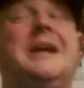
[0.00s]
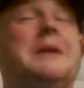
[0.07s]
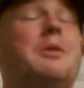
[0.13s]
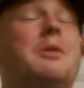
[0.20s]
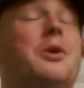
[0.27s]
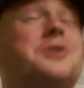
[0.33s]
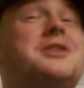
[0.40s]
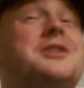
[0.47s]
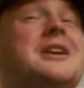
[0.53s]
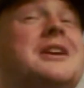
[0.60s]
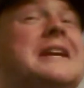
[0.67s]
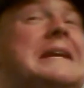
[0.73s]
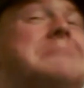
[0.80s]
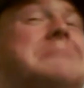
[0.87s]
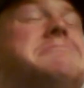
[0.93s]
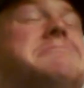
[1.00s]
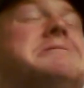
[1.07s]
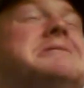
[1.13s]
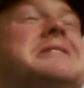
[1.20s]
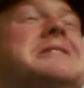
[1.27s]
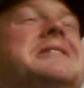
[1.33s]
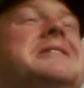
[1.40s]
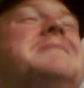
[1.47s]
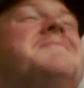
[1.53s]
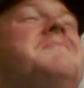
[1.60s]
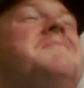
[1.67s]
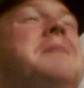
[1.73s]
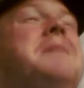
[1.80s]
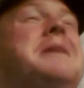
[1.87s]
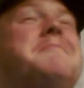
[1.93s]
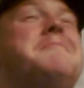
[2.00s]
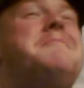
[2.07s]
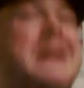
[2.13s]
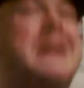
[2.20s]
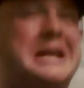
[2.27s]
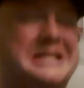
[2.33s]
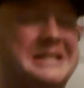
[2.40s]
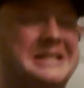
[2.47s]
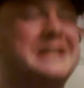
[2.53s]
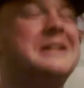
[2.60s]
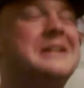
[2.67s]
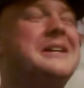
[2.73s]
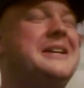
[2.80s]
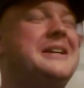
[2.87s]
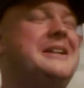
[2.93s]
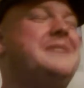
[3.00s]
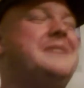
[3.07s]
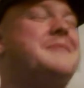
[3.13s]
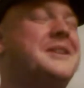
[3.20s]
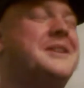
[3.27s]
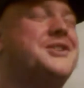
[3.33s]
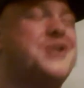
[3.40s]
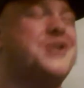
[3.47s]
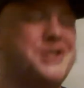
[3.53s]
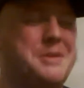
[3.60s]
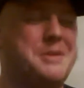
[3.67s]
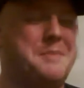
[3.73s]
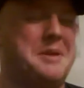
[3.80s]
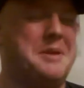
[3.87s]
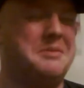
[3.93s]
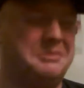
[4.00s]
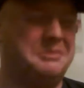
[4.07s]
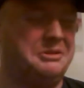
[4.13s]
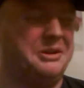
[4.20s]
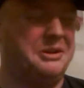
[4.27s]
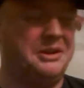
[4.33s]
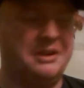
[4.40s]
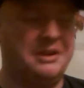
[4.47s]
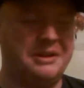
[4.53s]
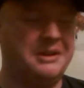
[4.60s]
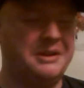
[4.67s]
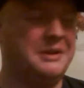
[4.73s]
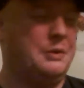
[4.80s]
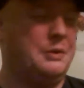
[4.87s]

weight he lost, he makes Christian Bale look